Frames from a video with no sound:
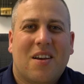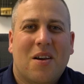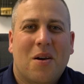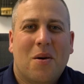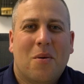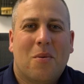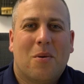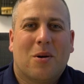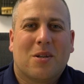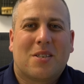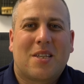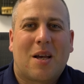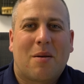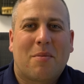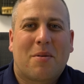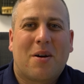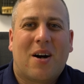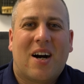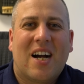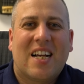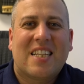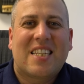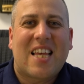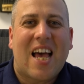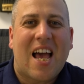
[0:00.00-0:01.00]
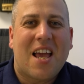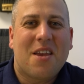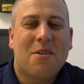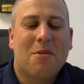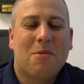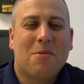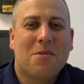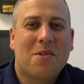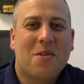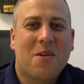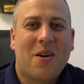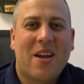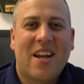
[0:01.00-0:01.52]
What's up guys, how you
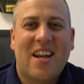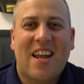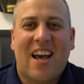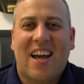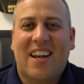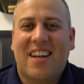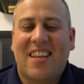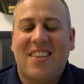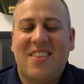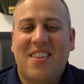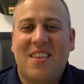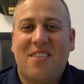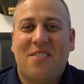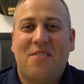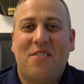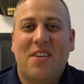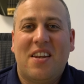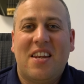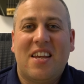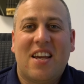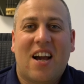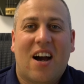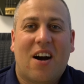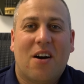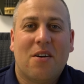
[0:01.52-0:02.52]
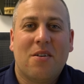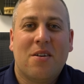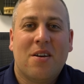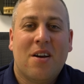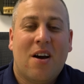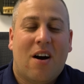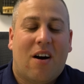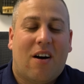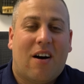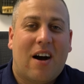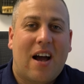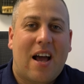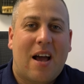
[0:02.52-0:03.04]
all doing? And in this video
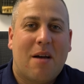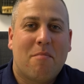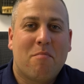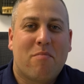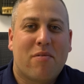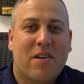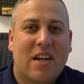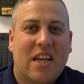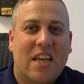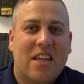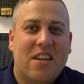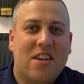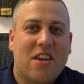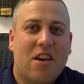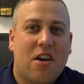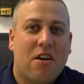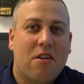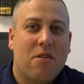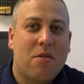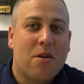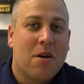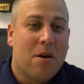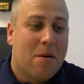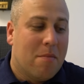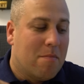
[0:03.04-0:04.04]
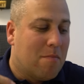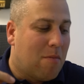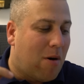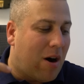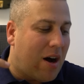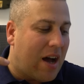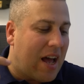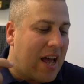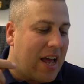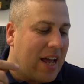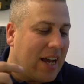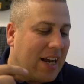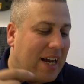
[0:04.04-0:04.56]
I am bringing you
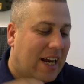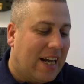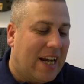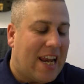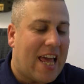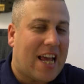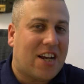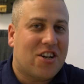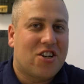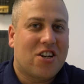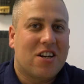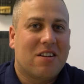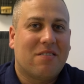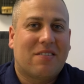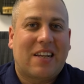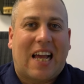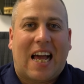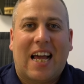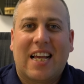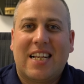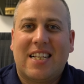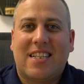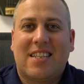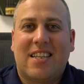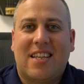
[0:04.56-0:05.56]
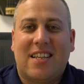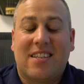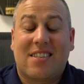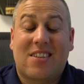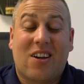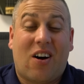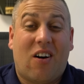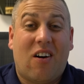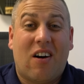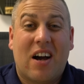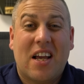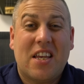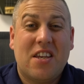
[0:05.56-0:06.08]
my collection of cases that
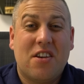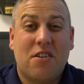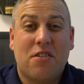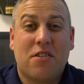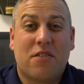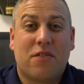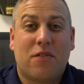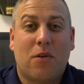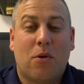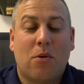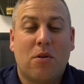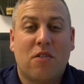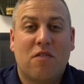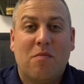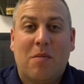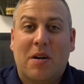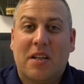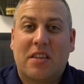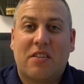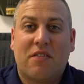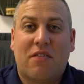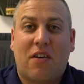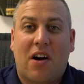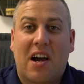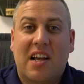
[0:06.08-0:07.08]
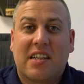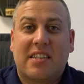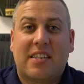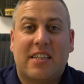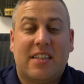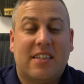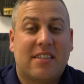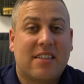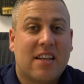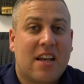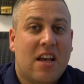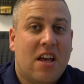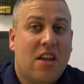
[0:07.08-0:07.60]
I use for all of my
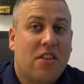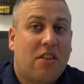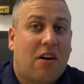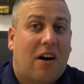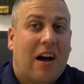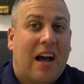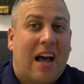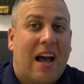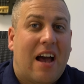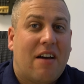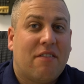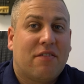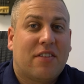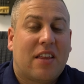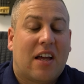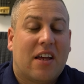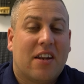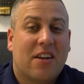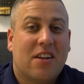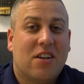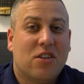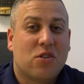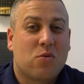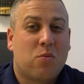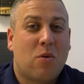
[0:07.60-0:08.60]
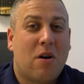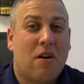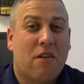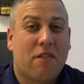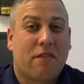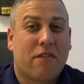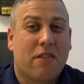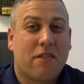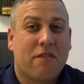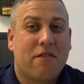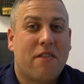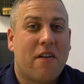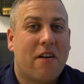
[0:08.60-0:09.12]
devices that I have done as well
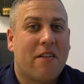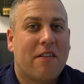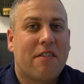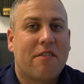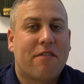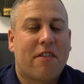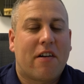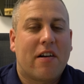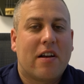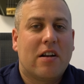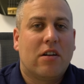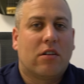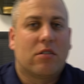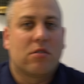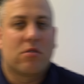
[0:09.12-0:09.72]
for a very long